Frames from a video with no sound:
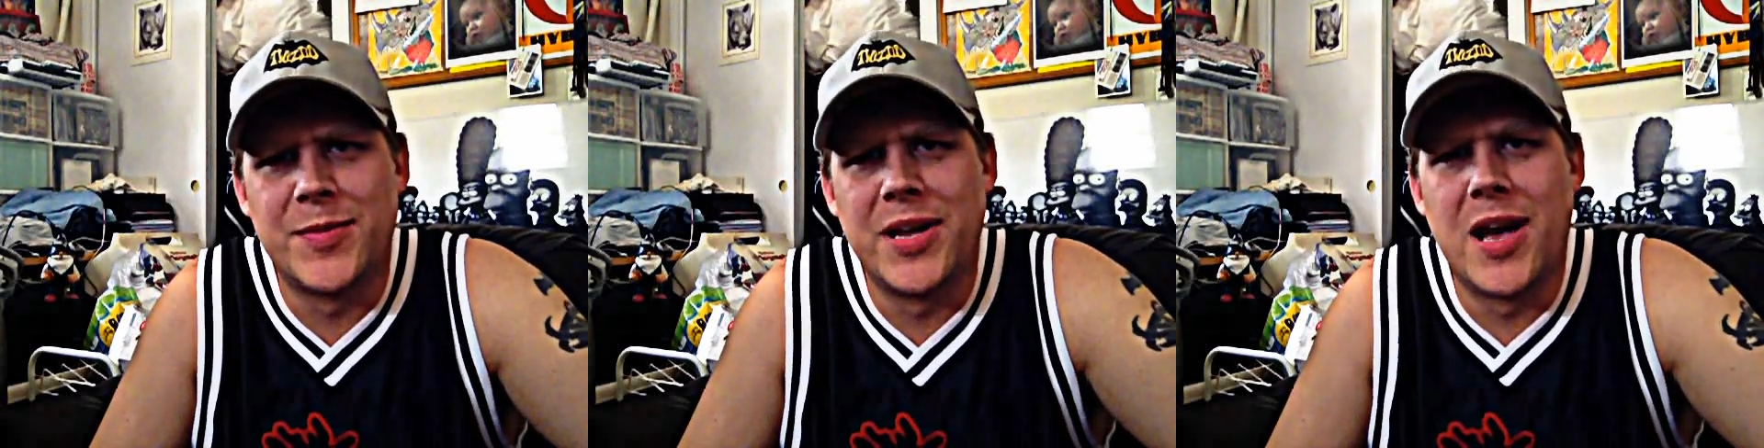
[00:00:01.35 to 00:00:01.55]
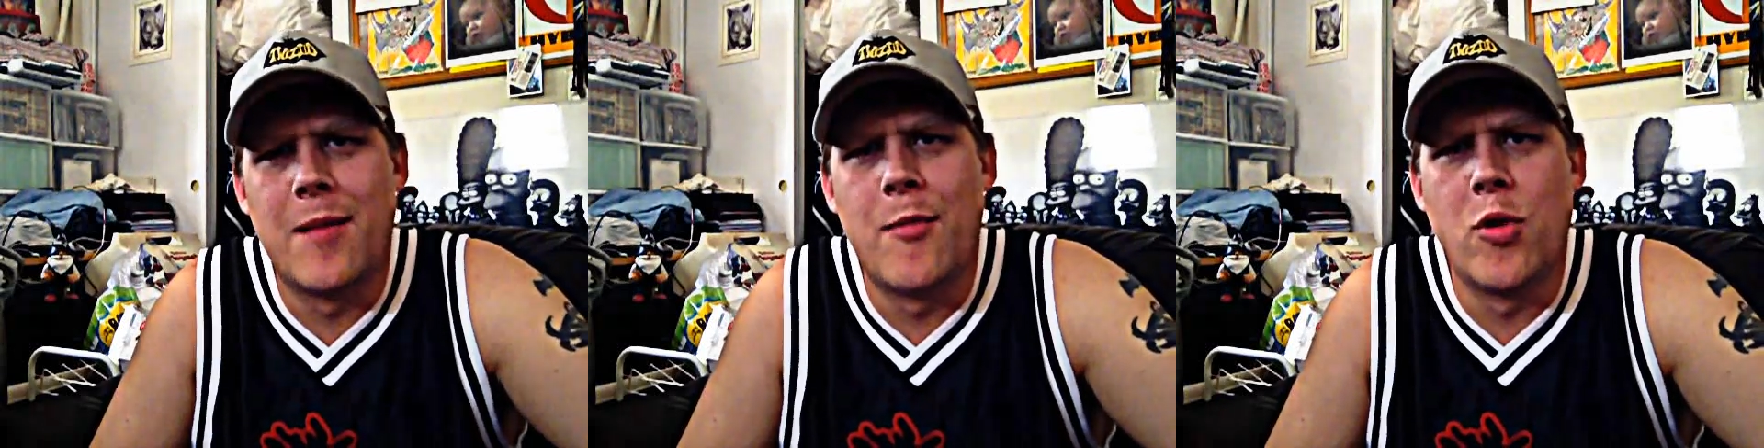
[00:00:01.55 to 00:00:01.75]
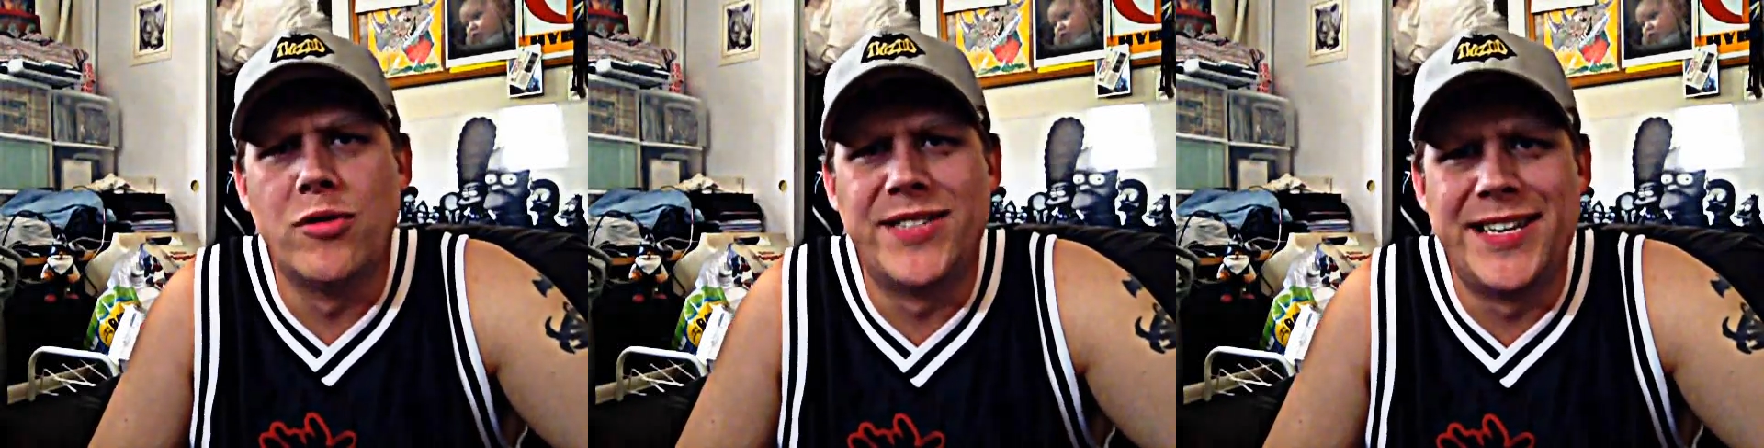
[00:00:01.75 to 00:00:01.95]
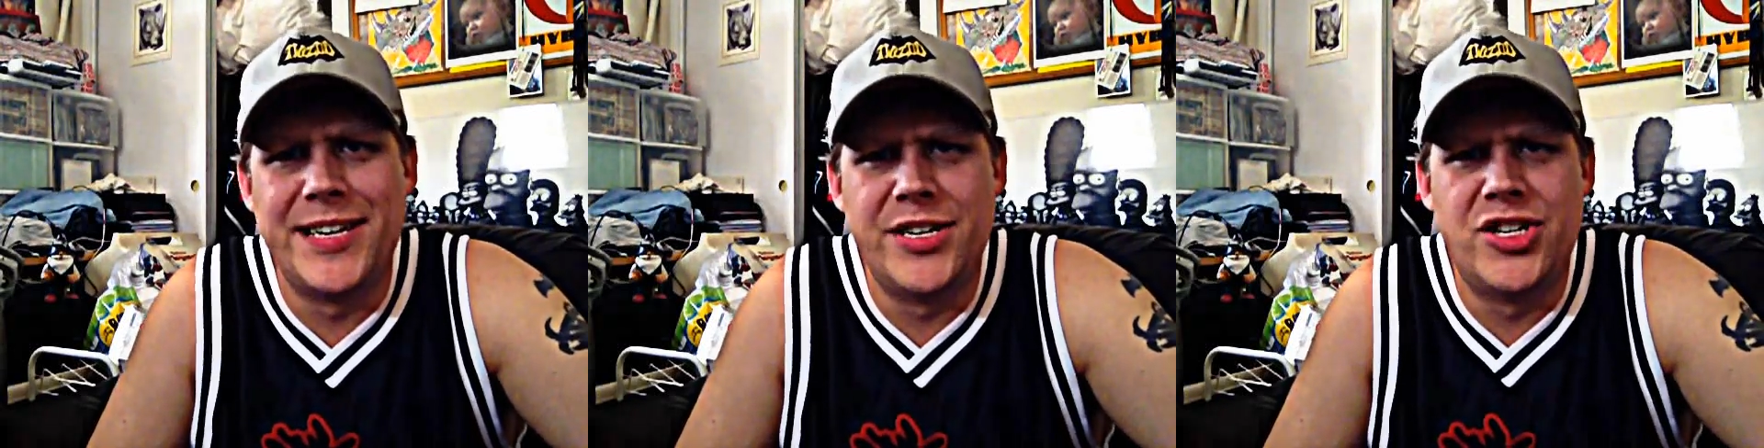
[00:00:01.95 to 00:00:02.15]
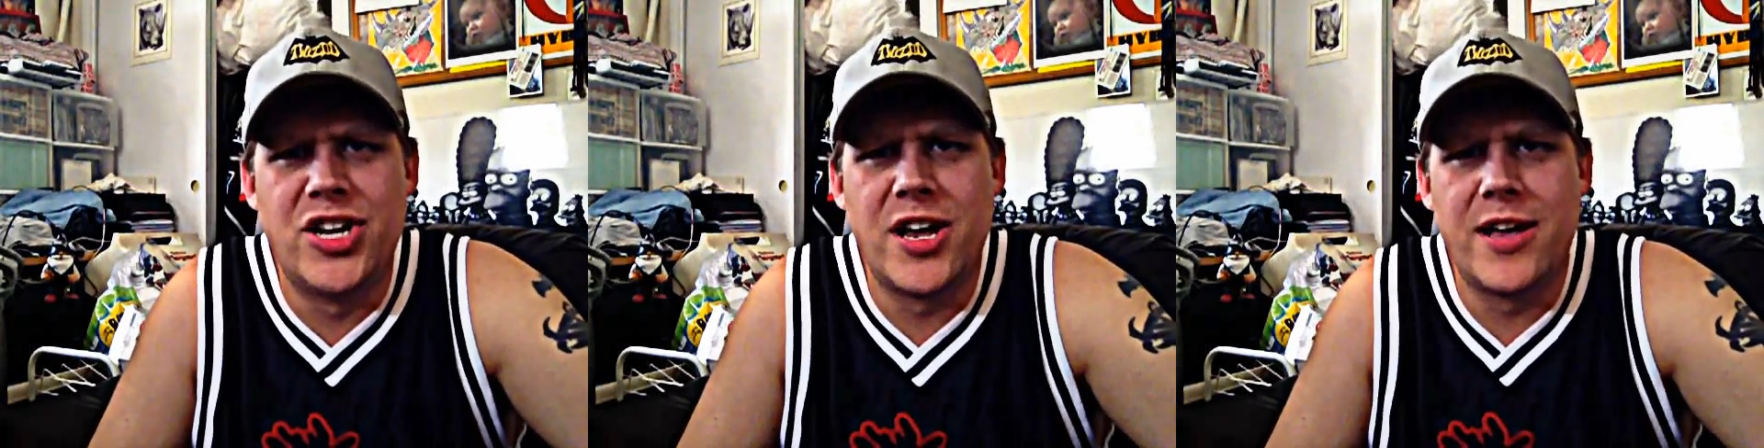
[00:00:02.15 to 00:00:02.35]
Mi amo
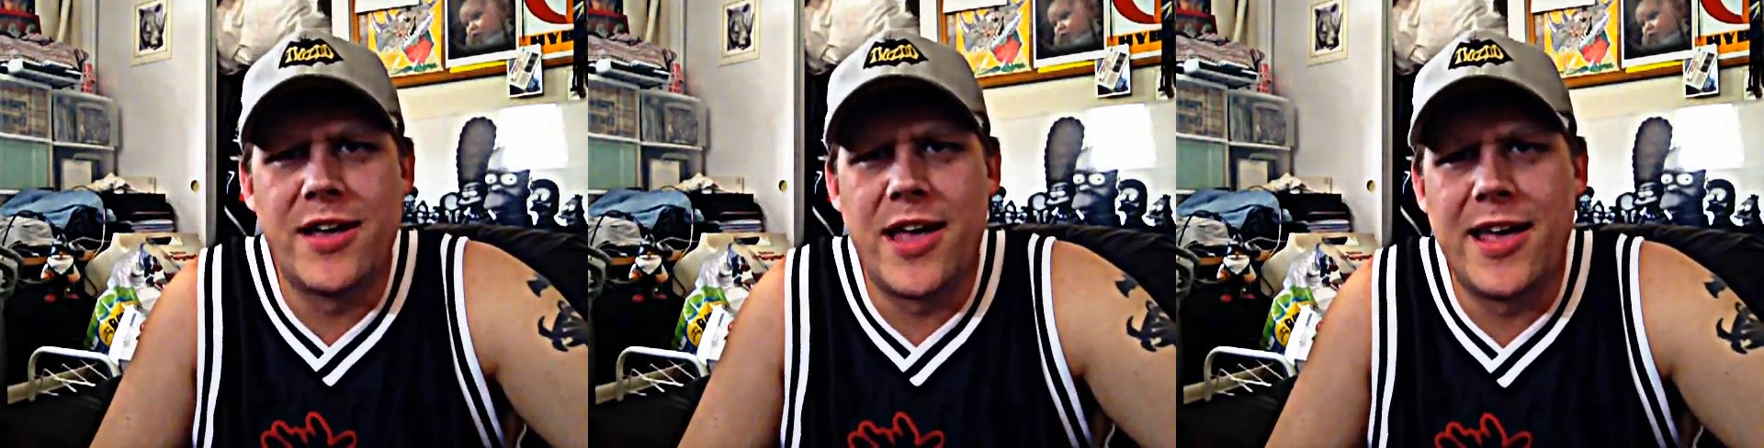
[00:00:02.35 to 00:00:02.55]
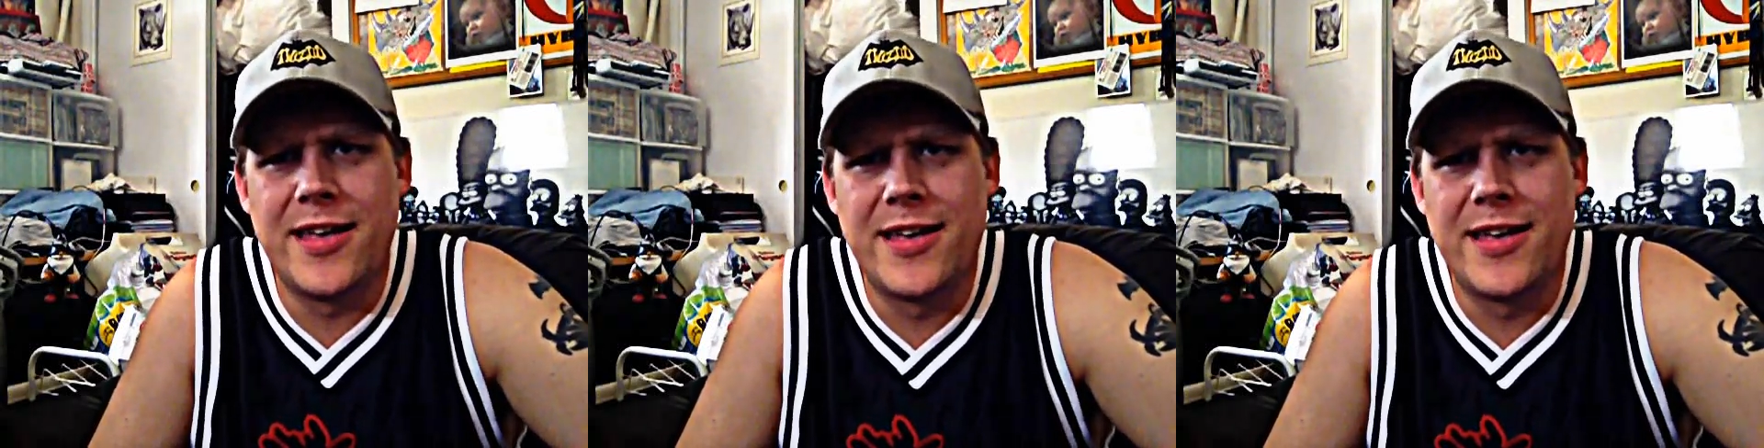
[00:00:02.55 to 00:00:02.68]
TJ,